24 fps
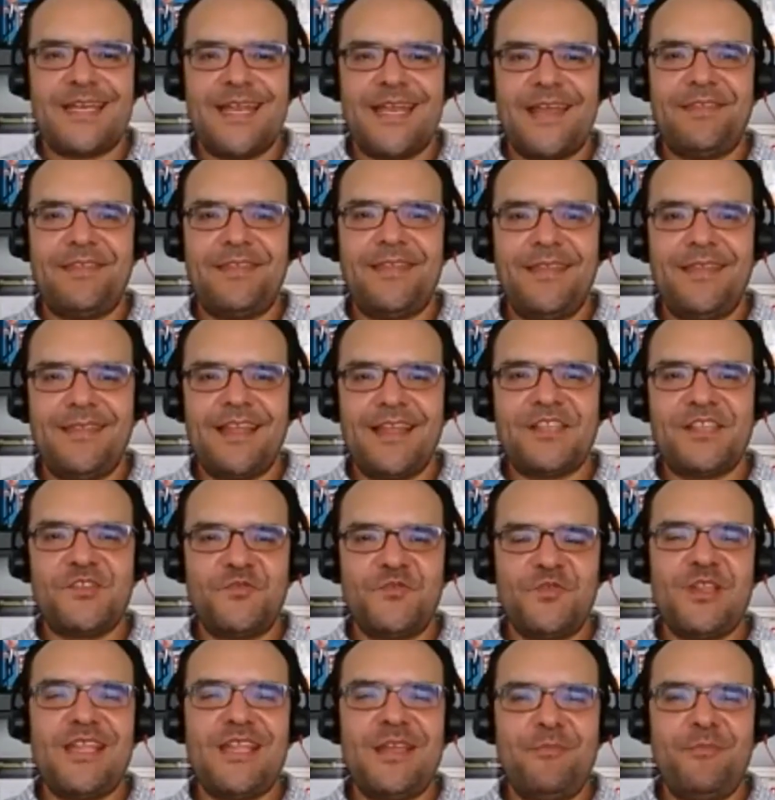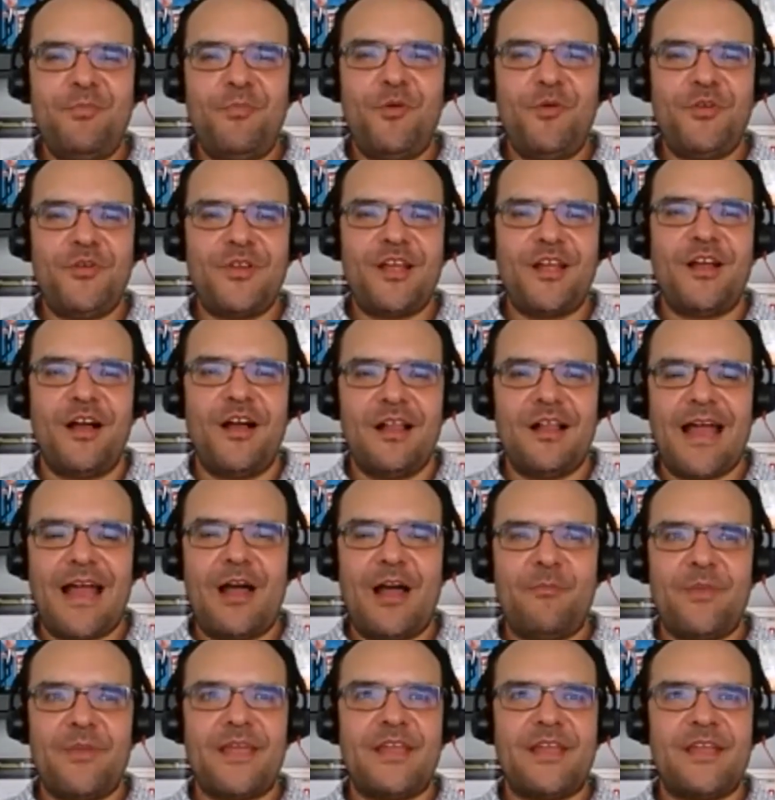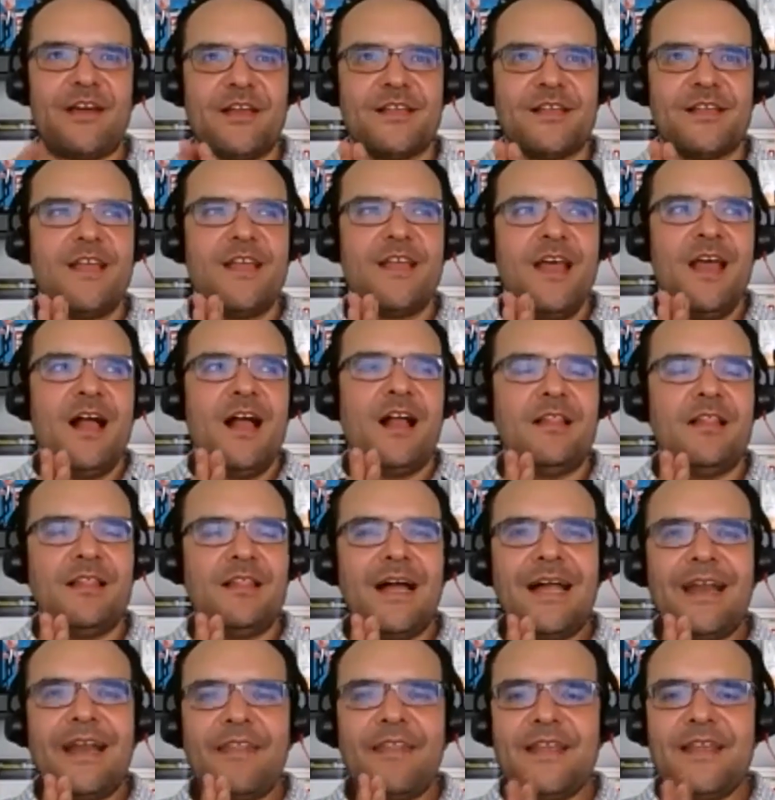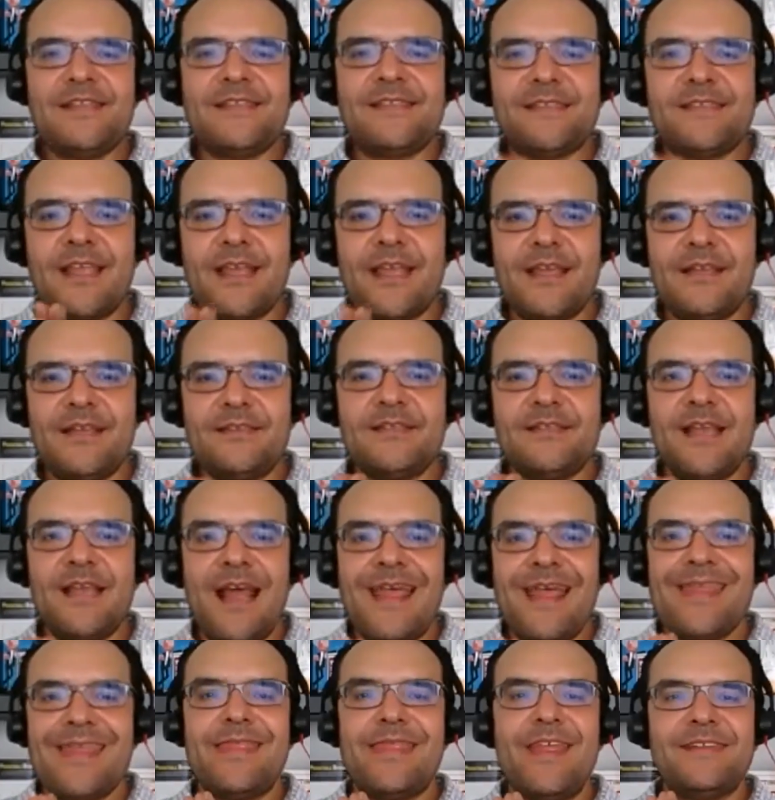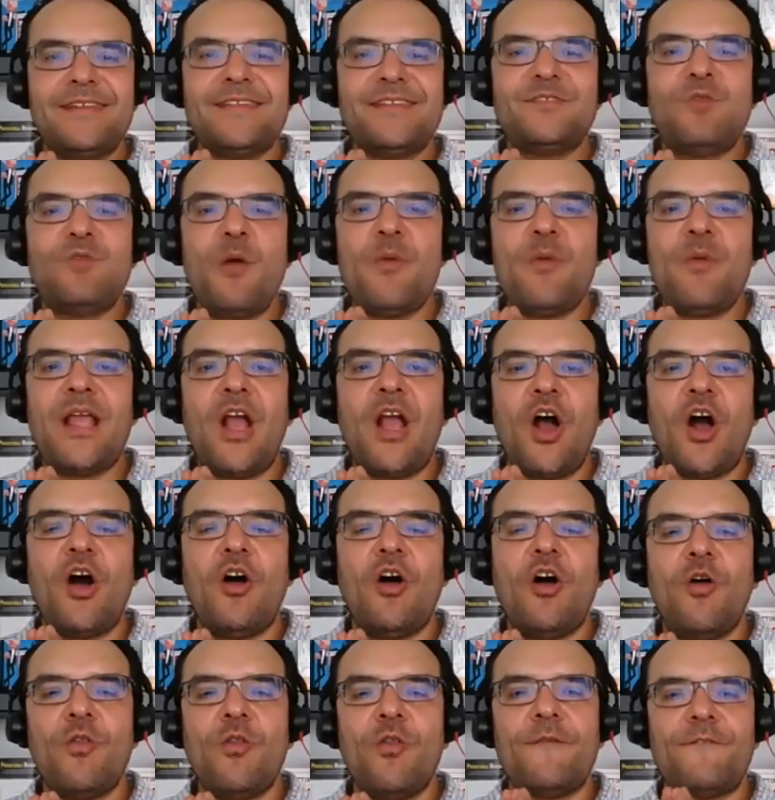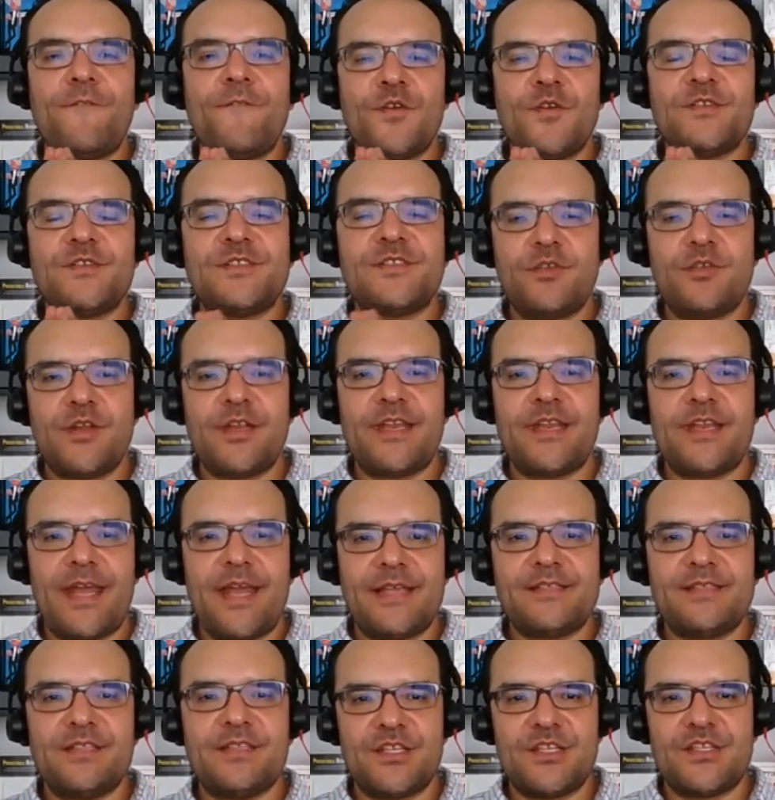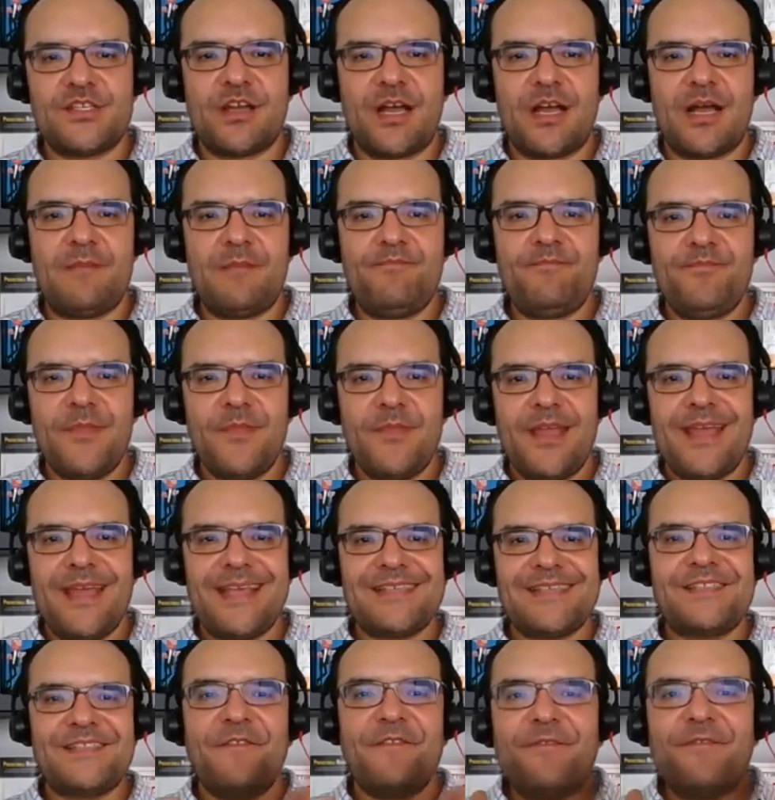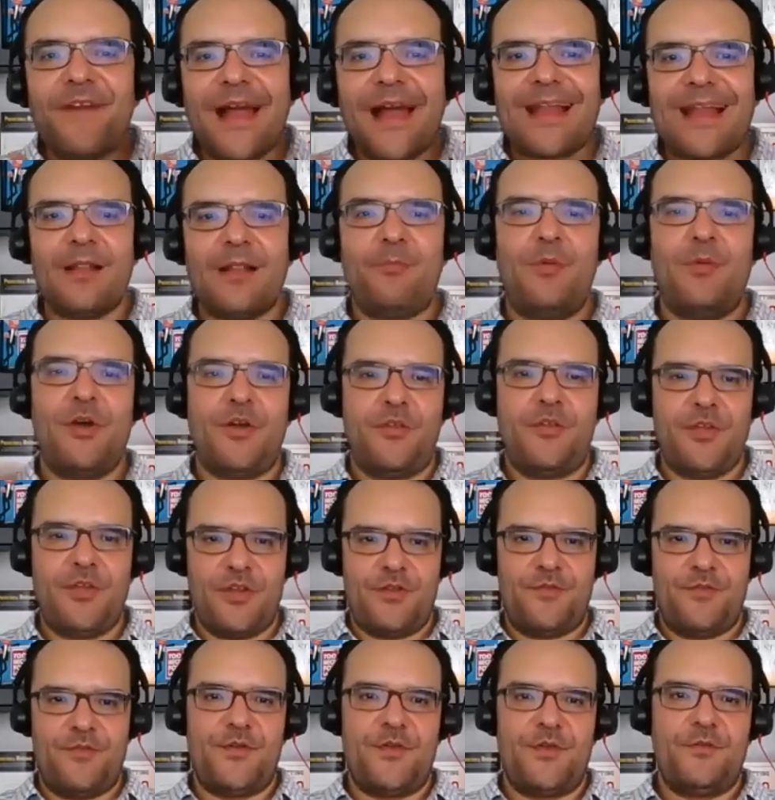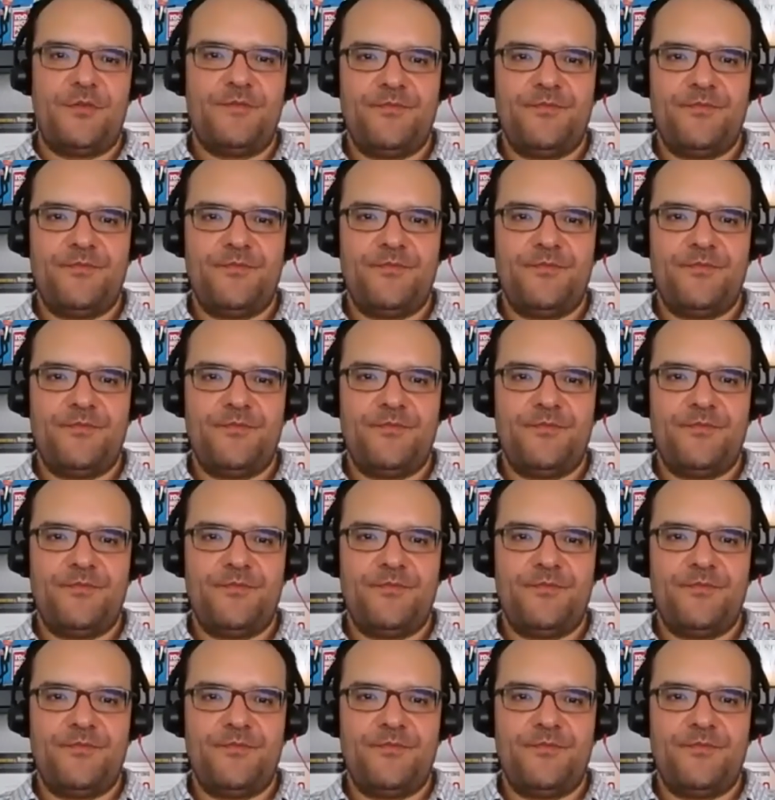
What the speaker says: And I think that's really important to call out because a lot of these things, this is what we call the first 30 days in the job is the final part of the interview.